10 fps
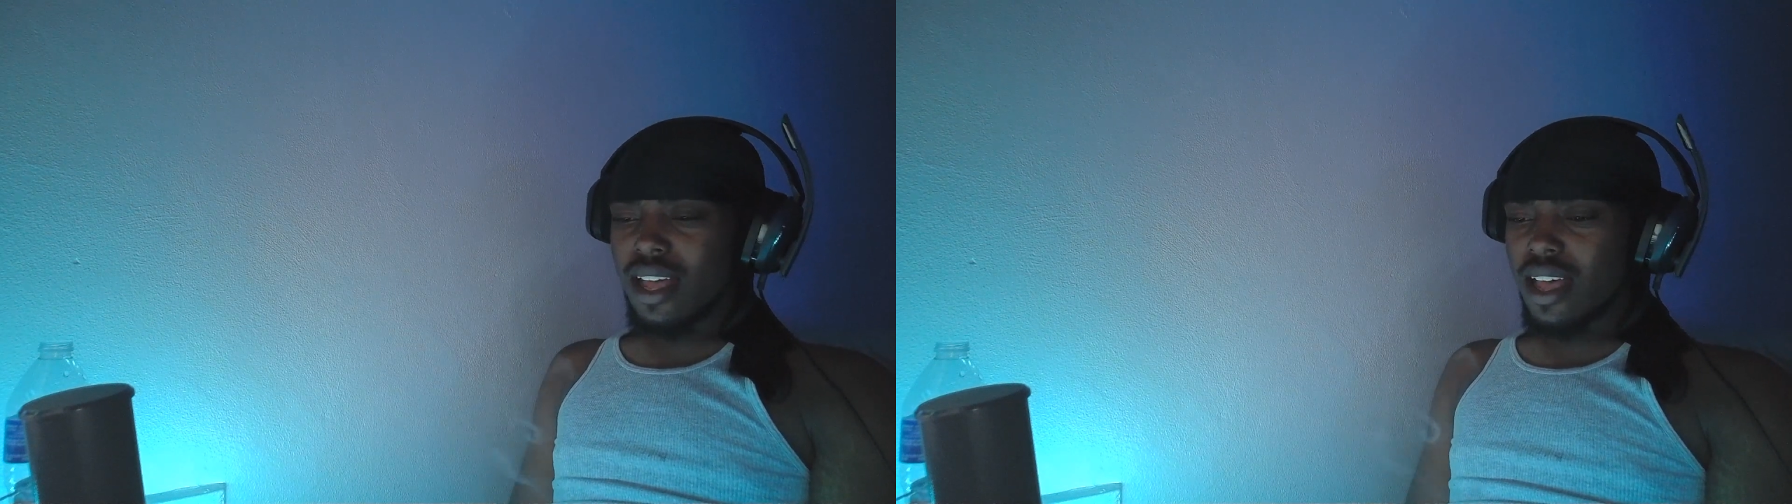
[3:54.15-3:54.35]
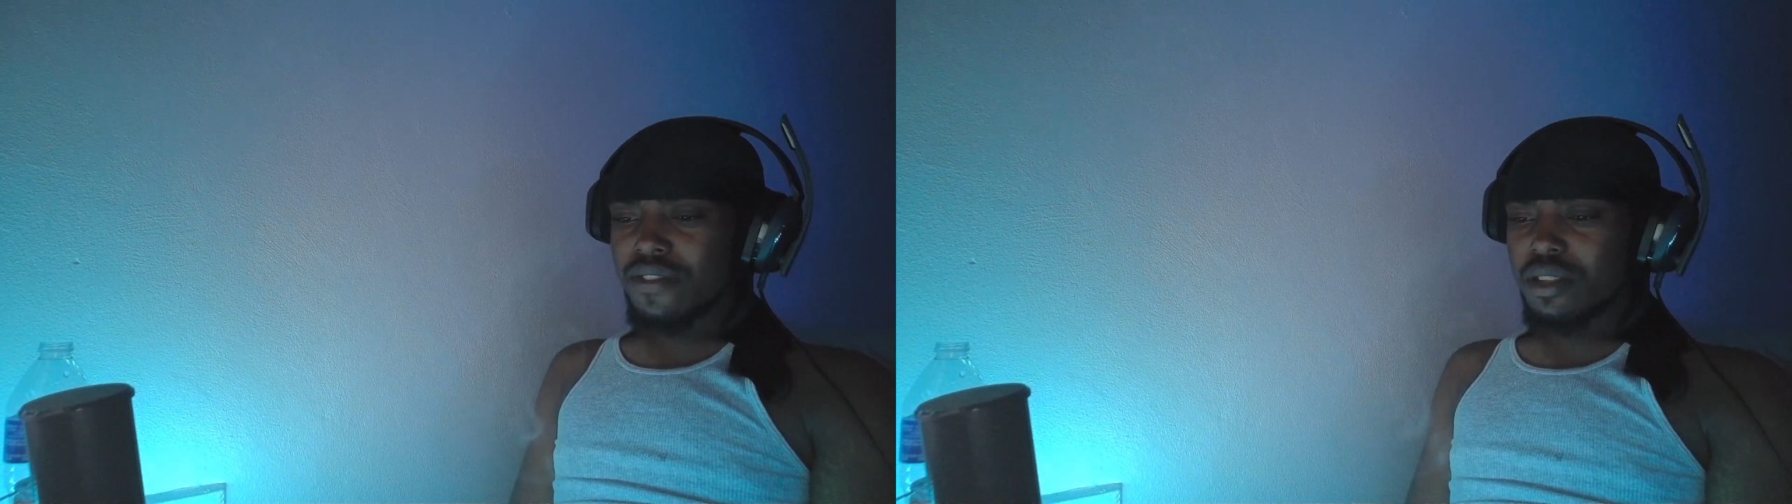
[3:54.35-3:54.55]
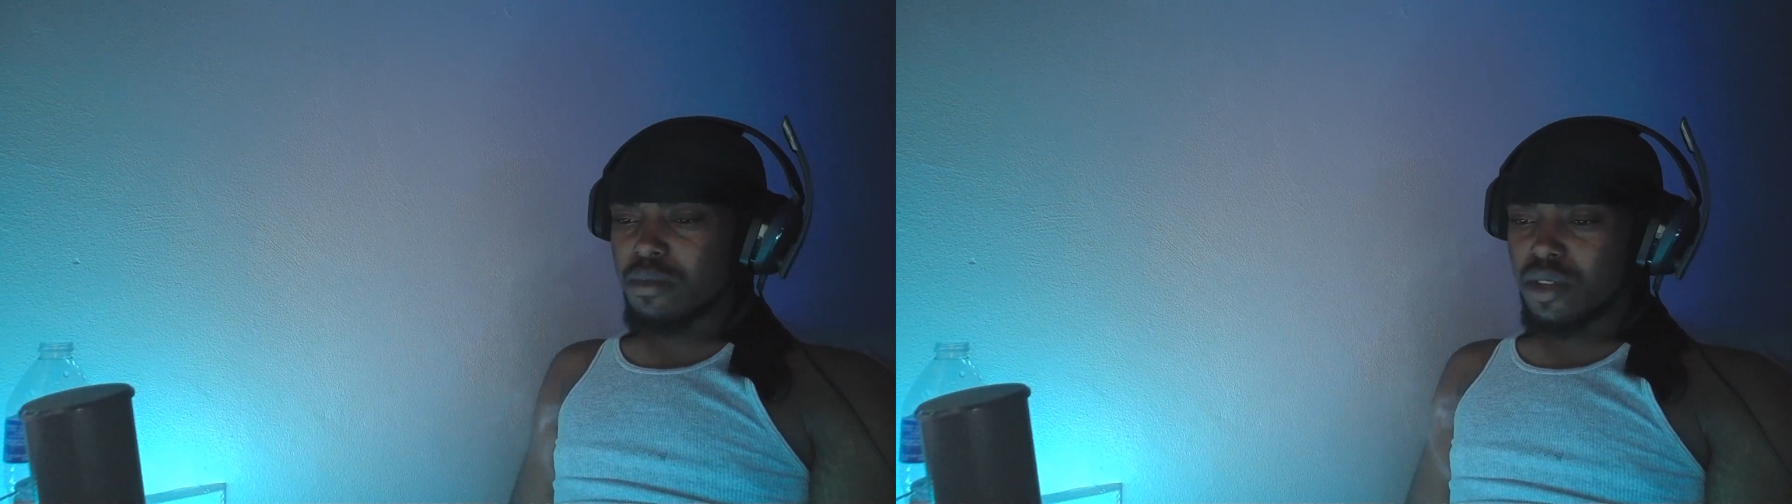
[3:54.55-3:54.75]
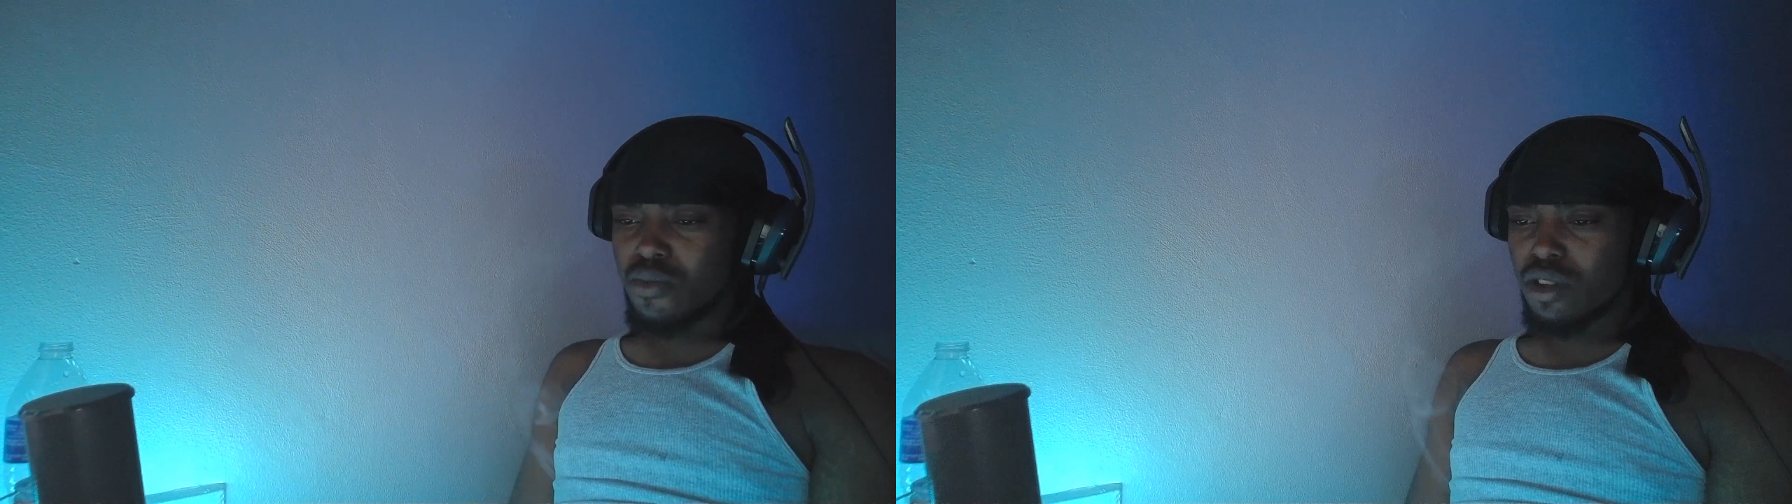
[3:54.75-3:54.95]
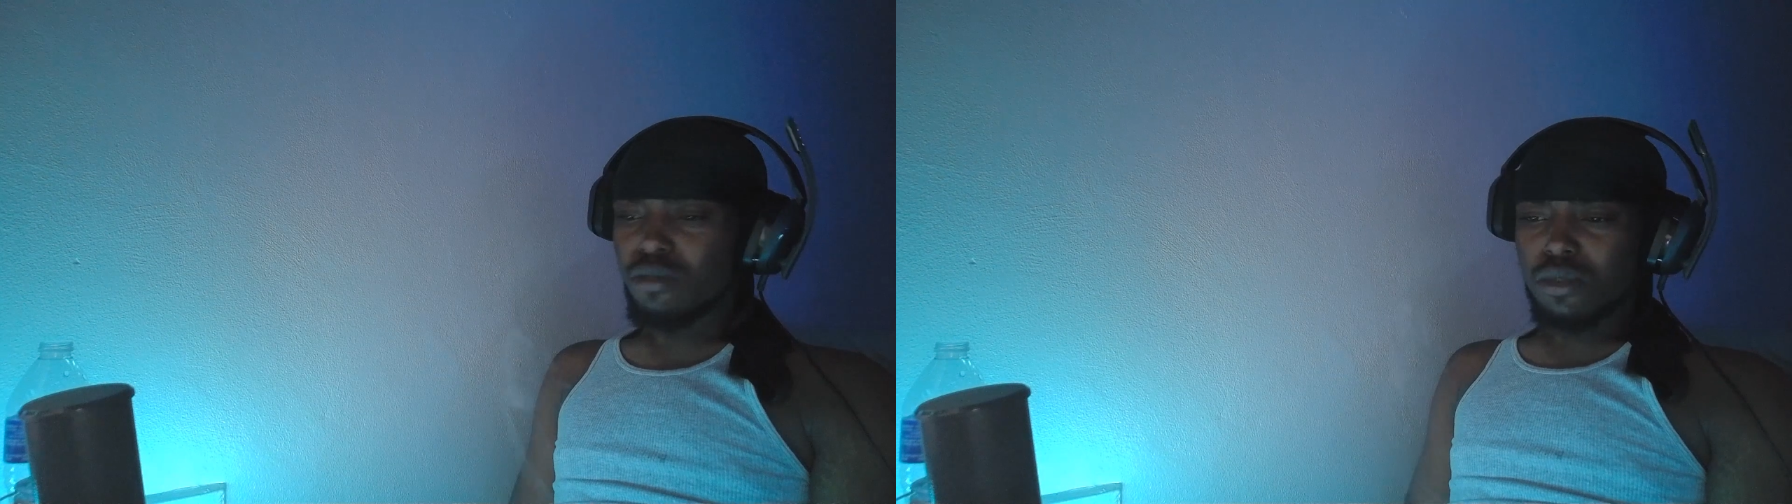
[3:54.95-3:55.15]
have to be
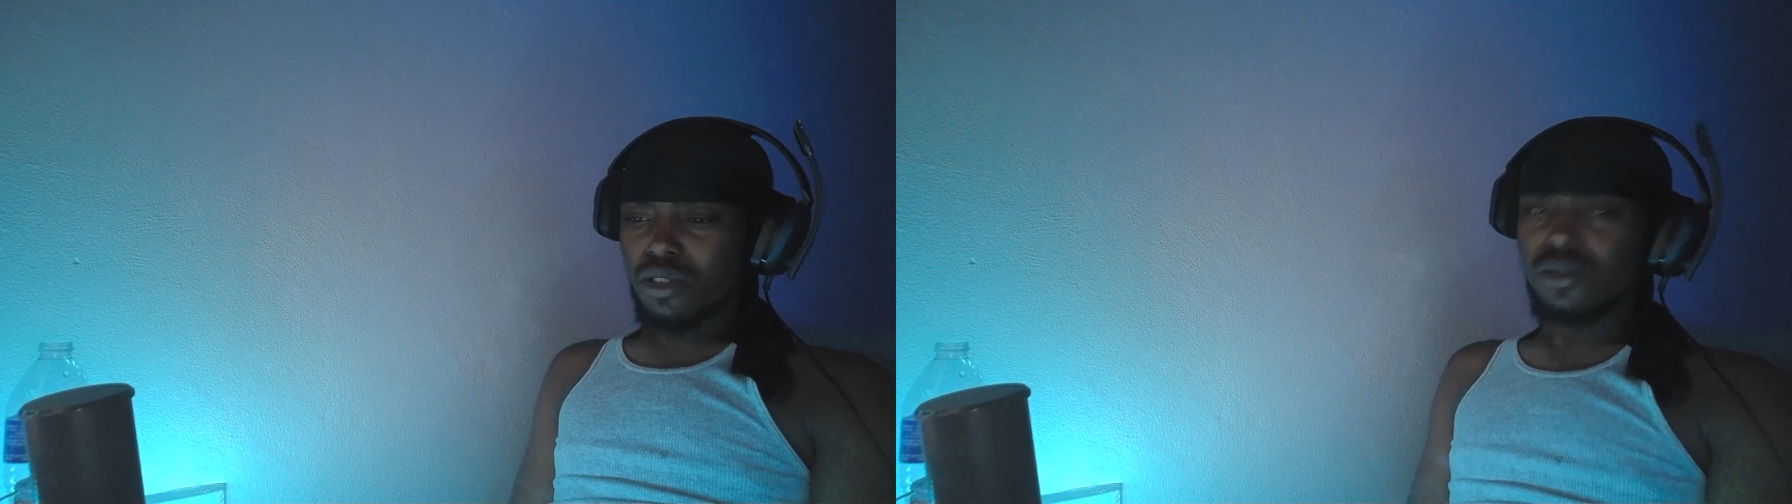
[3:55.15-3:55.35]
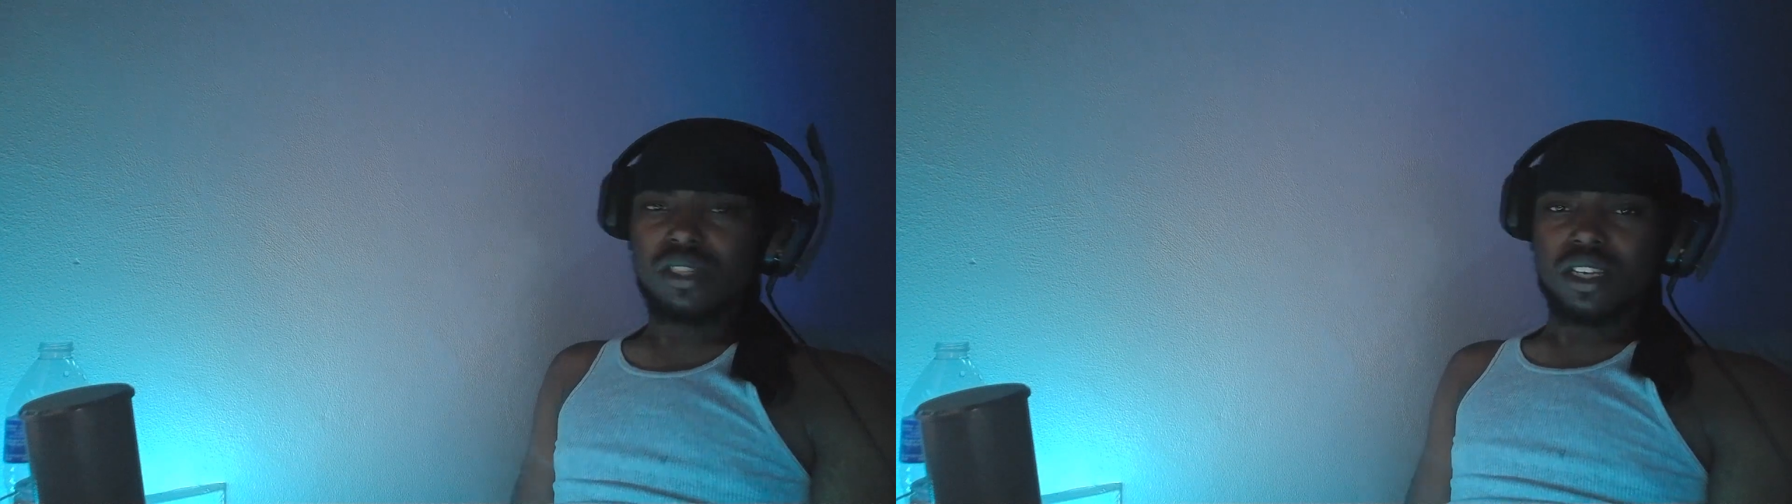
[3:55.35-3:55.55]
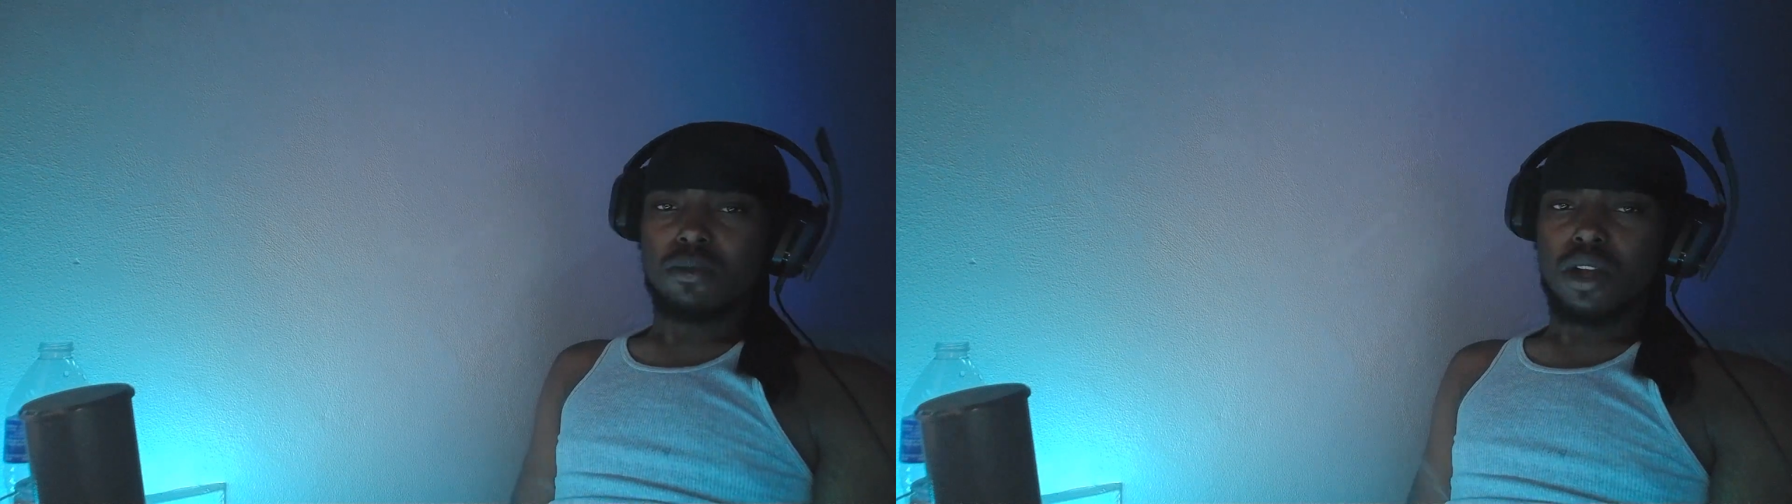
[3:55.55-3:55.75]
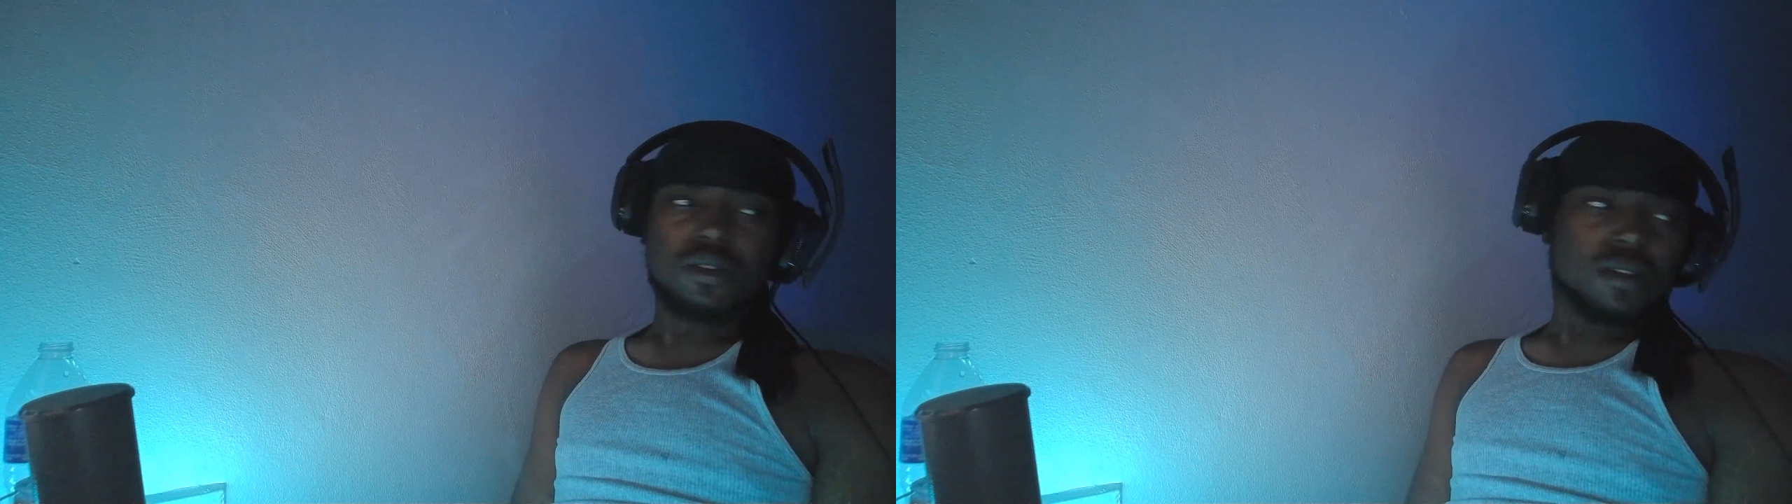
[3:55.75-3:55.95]
real music, bro